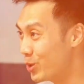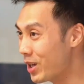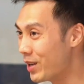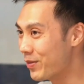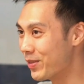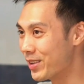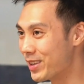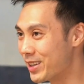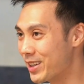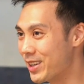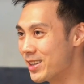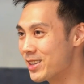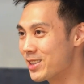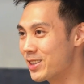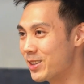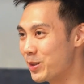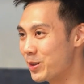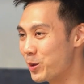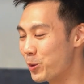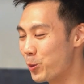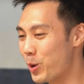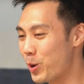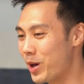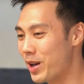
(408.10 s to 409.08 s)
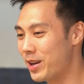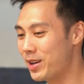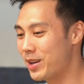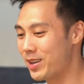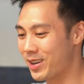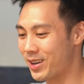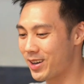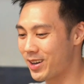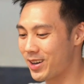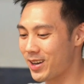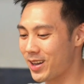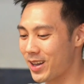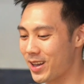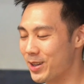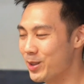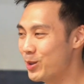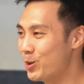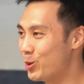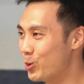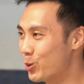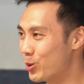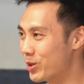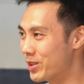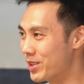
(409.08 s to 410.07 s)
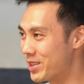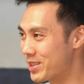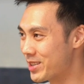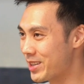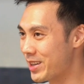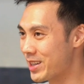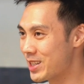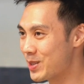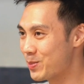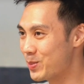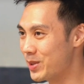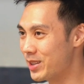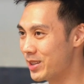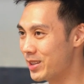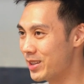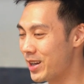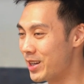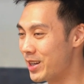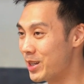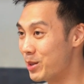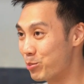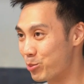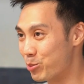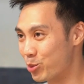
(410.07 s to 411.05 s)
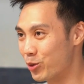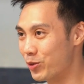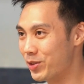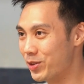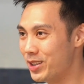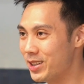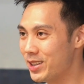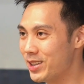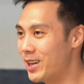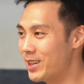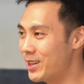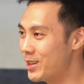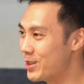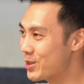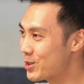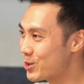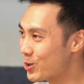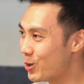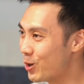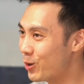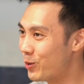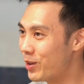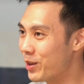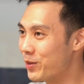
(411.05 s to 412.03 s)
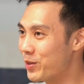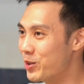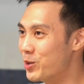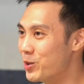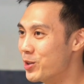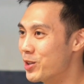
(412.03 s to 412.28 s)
have a case study where a client took his site speed and improved it and then saw a revenue